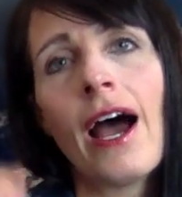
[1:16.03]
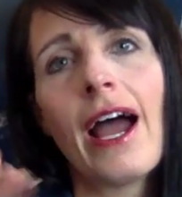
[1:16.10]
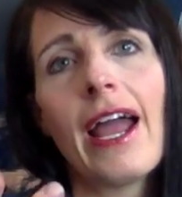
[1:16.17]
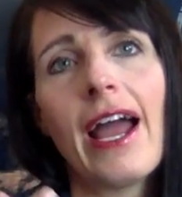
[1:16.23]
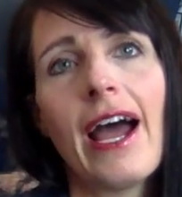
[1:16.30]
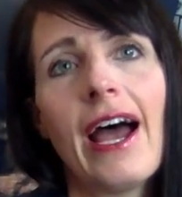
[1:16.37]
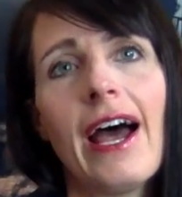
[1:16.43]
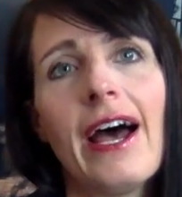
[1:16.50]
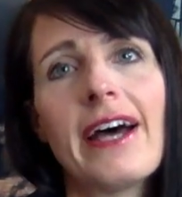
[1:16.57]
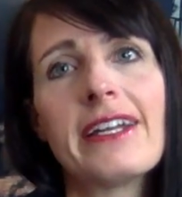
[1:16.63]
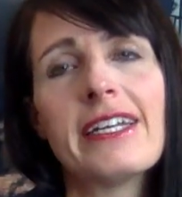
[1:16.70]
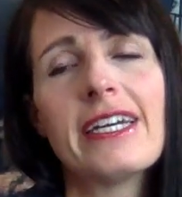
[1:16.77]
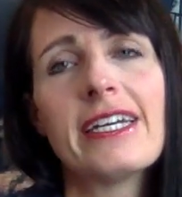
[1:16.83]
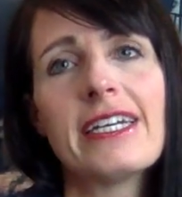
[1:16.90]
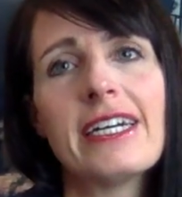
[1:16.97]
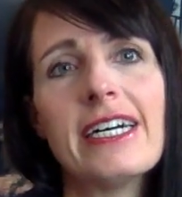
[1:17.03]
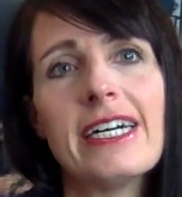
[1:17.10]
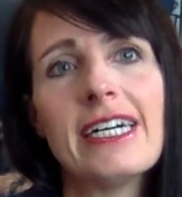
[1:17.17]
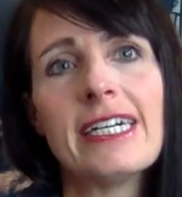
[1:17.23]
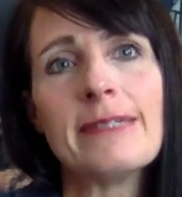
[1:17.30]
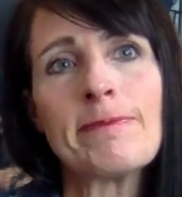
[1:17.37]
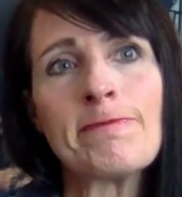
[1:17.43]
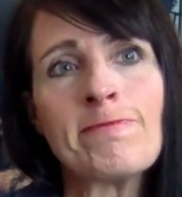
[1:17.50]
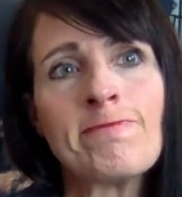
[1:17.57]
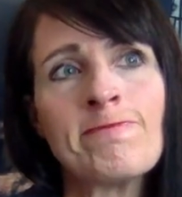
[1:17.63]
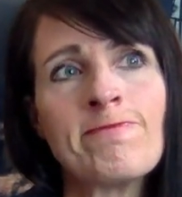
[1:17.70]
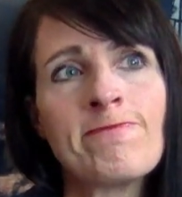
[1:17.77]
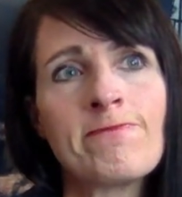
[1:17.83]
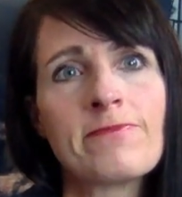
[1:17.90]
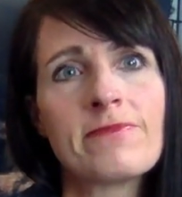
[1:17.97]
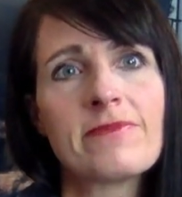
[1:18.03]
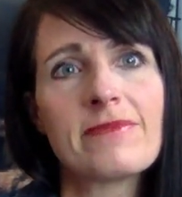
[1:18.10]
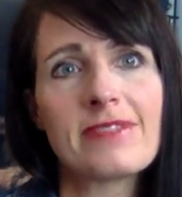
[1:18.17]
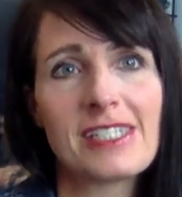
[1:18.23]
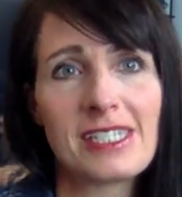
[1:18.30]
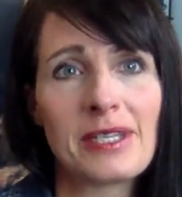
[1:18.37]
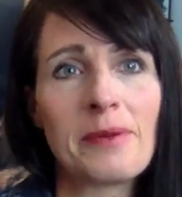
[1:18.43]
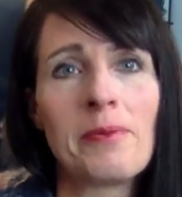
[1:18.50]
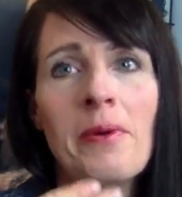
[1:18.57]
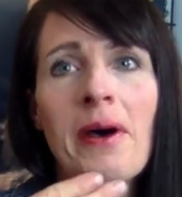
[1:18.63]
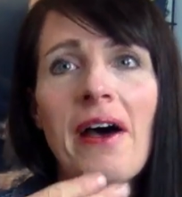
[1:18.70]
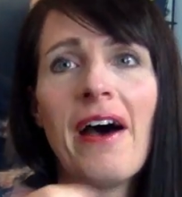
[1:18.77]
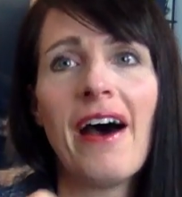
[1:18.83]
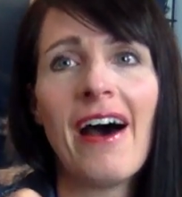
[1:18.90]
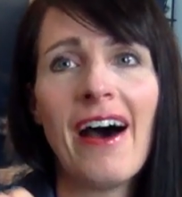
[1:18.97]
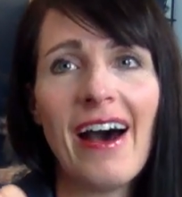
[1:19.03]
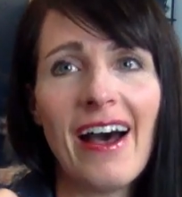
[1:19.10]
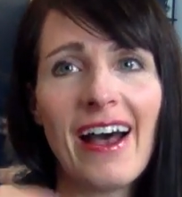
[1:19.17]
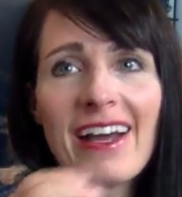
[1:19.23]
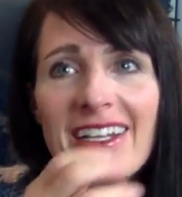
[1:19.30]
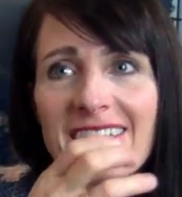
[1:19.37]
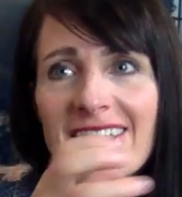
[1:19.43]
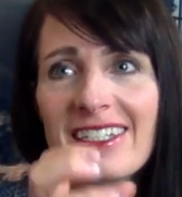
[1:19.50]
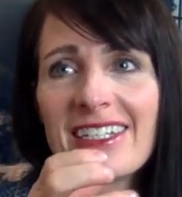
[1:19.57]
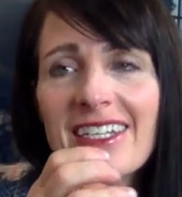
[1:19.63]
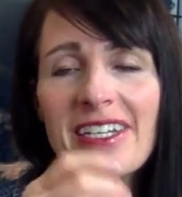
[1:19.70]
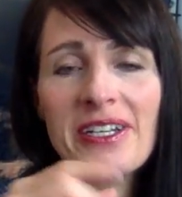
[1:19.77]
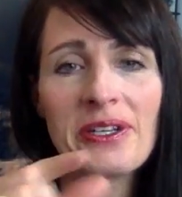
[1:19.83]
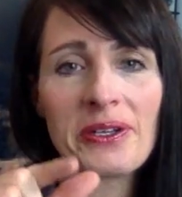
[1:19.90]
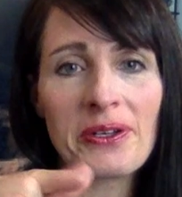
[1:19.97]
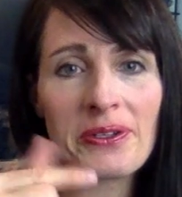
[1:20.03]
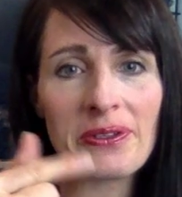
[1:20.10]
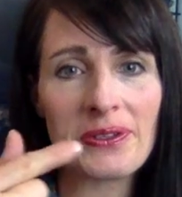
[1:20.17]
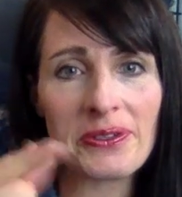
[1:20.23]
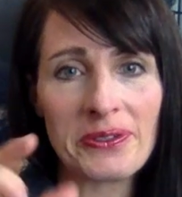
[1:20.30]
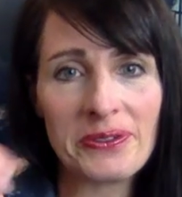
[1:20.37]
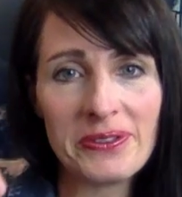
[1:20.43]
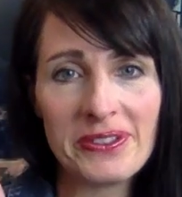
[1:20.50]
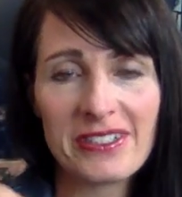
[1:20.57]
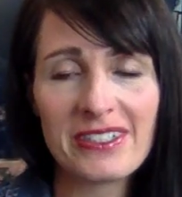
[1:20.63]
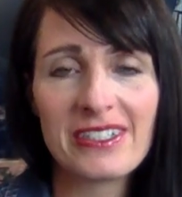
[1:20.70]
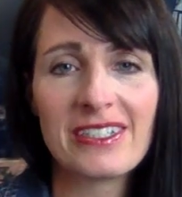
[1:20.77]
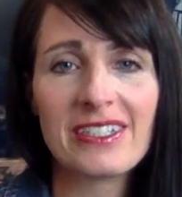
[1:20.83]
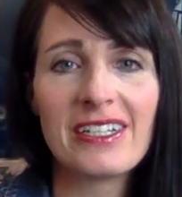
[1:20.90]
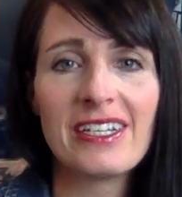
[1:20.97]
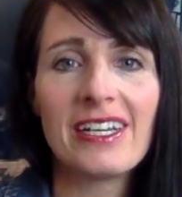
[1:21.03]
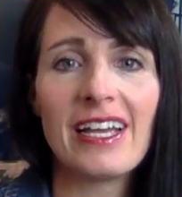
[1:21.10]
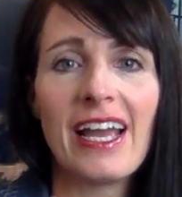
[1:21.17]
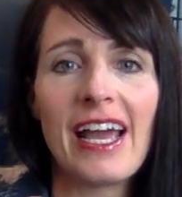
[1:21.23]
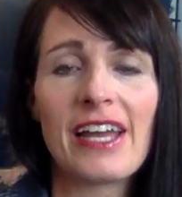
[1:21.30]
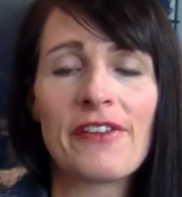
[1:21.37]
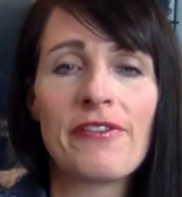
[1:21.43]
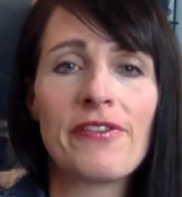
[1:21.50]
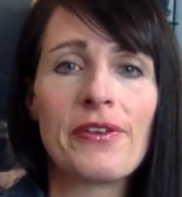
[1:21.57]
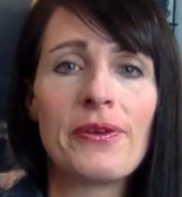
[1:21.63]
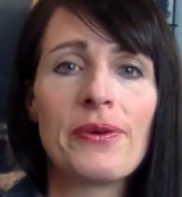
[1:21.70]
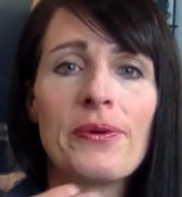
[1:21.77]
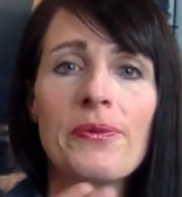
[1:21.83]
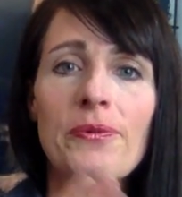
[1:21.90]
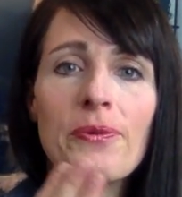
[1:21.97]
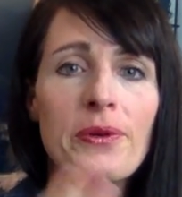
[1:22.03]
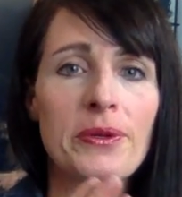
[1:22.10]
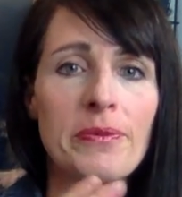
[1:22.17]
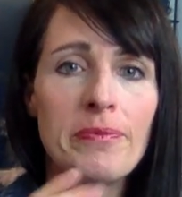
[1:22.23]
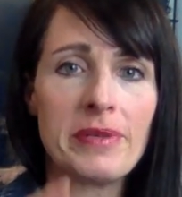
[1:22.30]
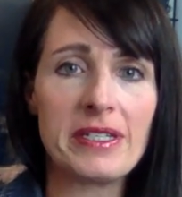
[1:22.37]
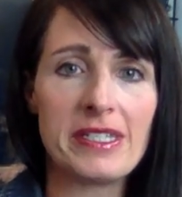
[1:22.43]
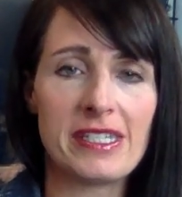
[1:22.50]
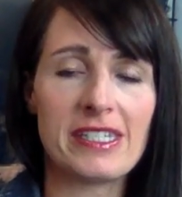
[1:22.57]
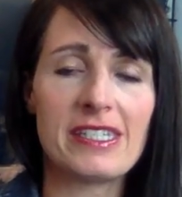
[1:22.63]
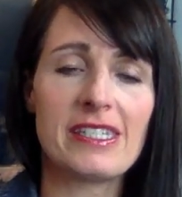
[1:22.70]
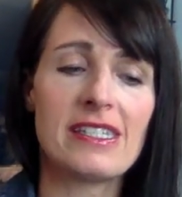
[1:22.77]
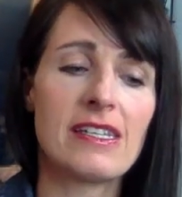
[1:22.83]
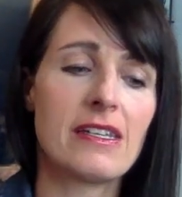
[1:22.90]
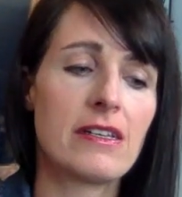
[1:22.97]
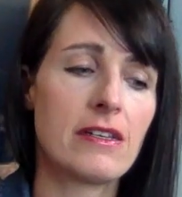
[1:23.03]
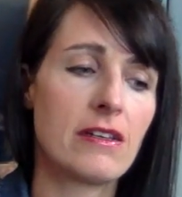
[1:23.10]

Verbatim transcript: I had some hot glue and a few wooden pieces.